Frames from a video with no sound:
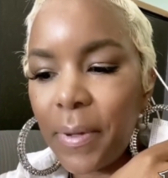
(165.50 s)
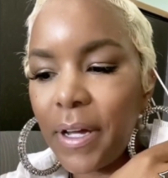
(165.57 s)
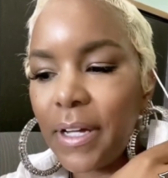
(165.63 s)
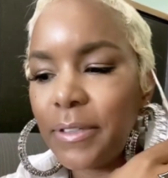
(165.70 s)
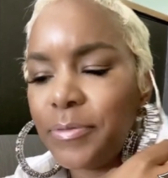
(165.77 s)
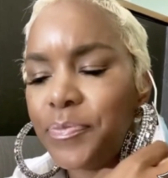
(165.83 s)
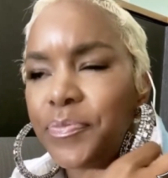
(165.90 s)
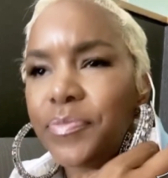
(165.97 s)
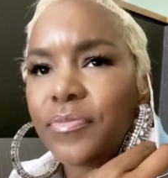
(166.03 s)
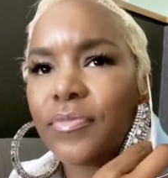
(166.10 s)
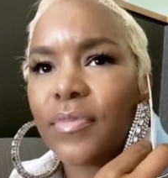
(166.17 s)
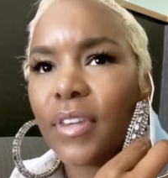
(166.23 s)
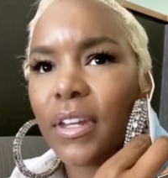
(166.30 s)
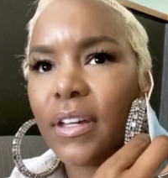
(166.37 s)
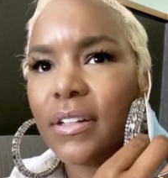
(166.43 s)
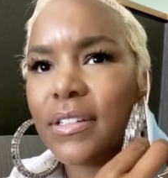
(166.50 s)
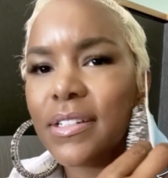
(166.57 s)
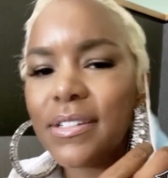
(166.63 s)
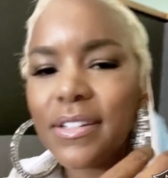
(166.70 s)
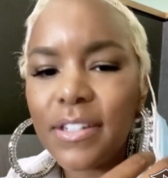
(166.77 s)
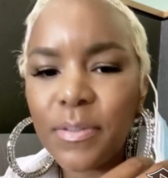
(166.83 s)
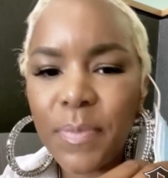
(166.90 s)
But
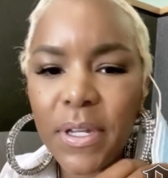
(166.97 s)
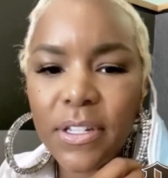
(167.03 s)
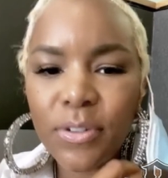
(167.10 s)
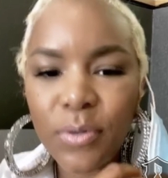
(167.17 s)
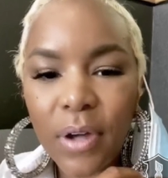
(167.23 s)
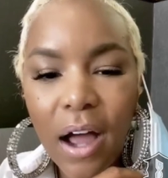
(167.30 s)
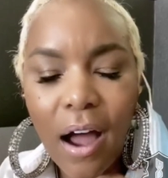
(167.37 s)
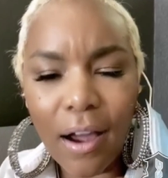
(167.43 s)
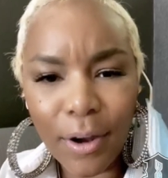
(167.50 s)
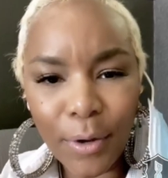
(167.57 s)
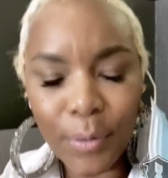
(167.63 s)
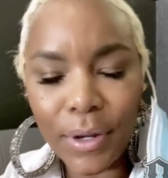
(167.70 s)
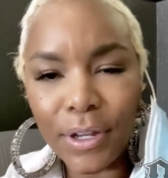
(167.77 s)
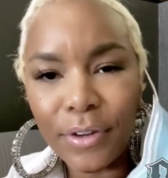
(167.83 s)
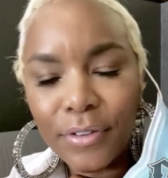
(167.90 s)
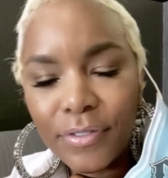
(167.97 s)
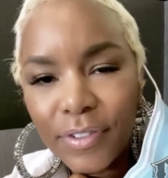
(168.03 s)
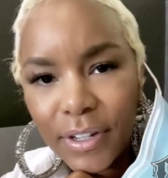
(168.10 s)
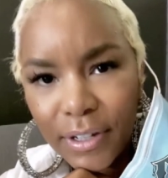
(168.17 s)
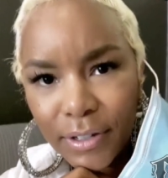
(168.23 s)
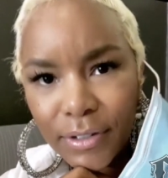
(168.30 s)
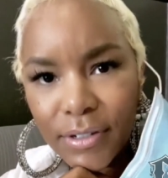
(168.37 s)
just to speak to conquering your
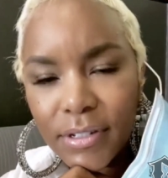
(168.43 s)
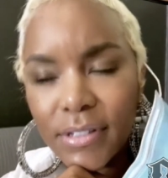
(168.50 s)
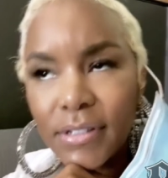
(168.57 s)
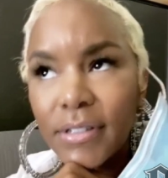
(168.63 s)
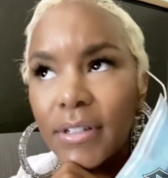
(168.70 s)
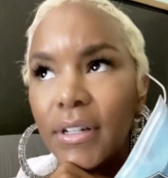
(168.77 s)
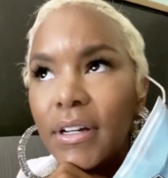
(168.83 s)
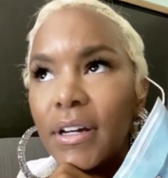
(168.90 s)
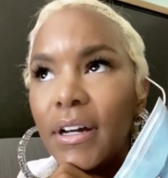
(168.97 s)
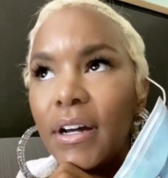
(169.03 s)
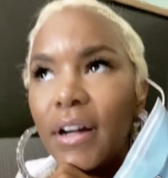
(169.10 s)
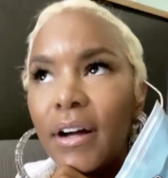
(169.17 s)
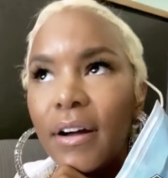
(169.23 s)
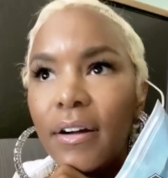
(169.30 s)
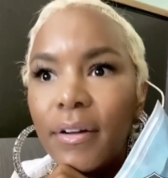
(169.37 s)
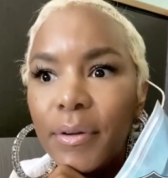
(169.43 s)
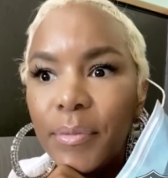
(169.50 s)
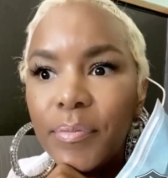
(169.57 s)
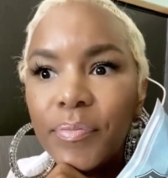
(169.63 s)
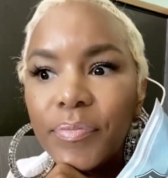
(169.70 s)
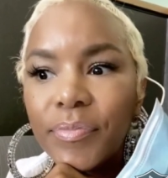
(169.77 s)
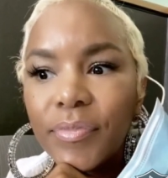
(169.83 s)
fears,
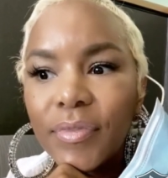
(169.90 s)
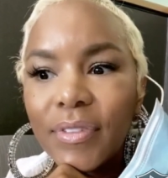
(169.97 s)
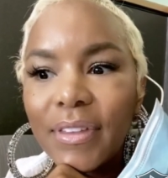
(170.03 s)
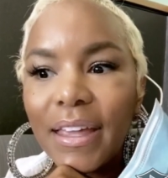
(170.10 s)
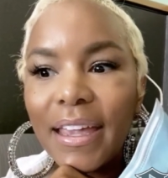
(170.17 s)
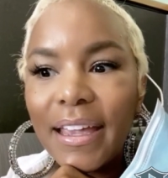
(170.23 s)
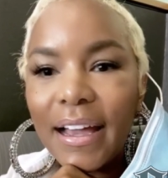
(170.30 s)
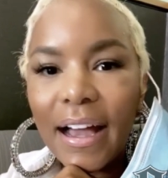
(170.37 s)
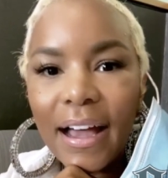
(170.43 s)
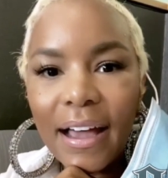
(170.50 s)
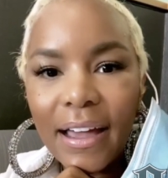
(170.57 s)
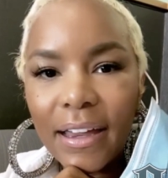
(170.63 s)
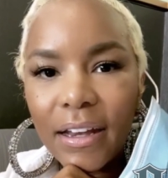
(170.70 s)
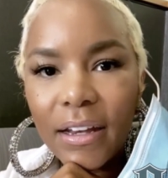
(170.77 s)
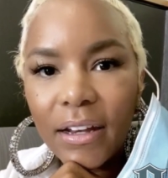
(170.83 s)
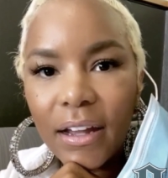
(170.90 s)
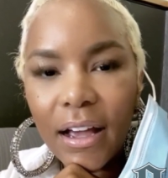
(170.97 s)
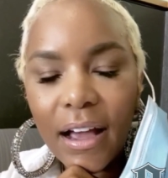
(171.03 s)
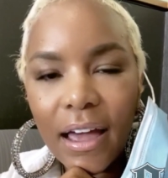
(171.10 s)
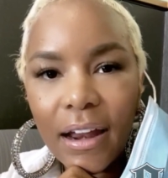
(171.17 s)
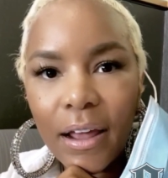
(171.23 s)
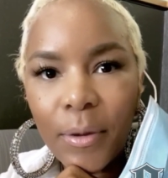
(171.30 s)
um, thank God
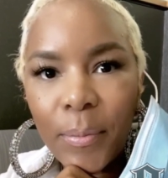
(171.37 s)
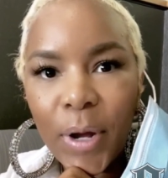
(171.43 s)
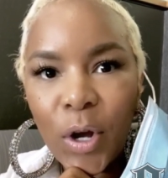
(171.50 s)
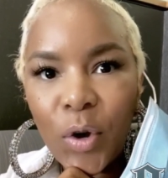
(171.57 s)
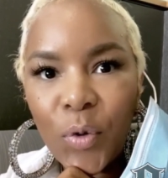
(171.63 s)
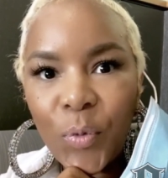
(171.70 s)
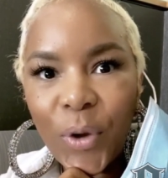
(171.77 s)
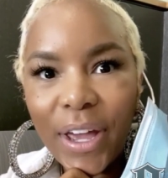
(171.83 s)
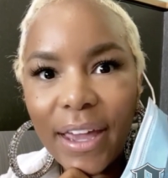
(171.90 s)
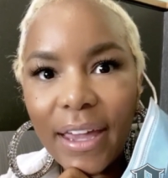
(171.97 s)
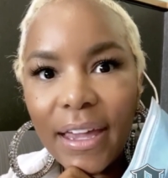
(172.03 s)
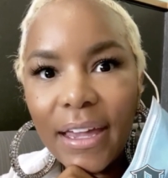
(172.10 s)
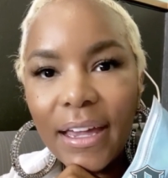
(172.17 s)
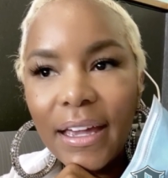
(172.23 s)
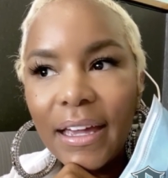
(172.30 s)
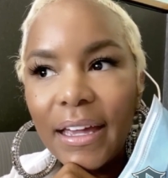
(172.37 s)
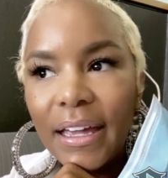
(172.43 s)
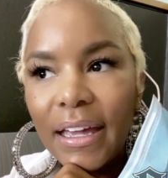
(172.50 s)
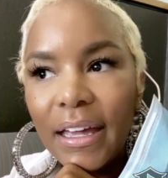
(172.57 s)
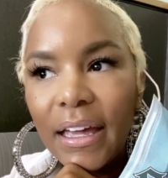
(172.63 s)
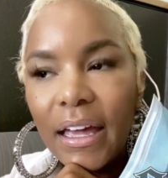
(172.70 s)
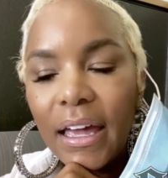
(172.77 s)
I got out of my own way
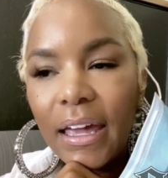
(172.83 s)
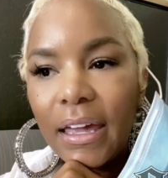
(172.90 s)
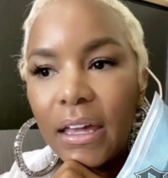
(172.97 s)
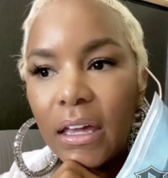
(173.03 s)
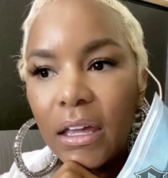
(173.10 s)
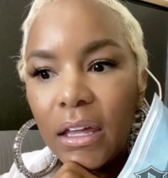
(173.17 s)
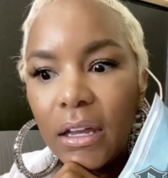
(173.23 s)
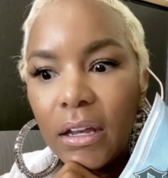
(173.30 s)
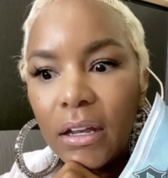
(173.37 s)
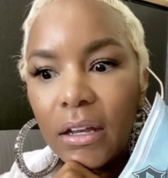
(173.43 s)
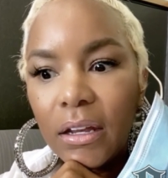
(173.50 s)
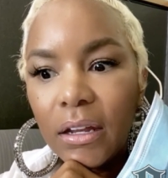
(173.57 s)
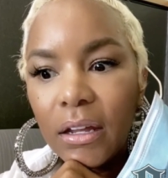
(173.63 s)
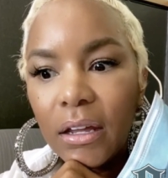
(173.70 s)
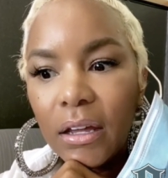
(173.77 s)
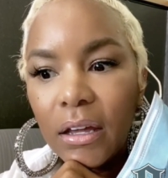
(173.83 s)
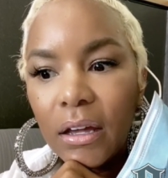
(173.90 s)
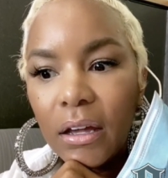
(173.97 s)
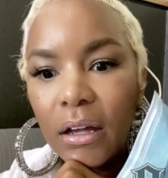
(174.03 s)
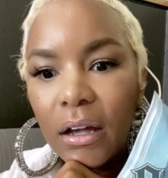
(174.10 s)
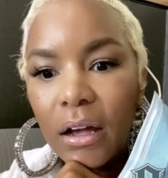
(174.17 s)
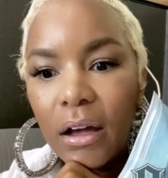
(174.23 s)
and
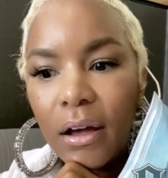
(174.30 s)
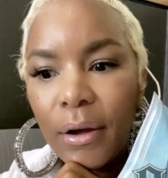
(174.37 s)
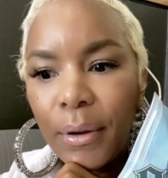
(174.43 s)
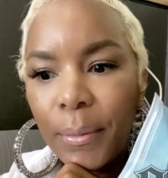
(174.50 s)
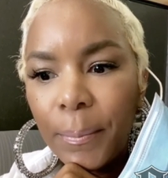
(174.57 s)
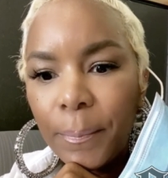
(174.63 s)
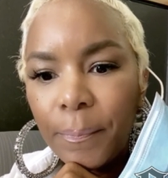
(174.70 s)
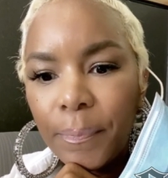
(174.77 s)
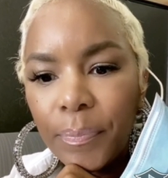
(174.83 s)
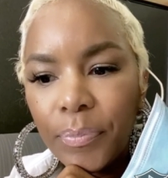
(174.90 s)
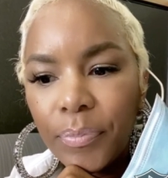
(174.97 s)
um,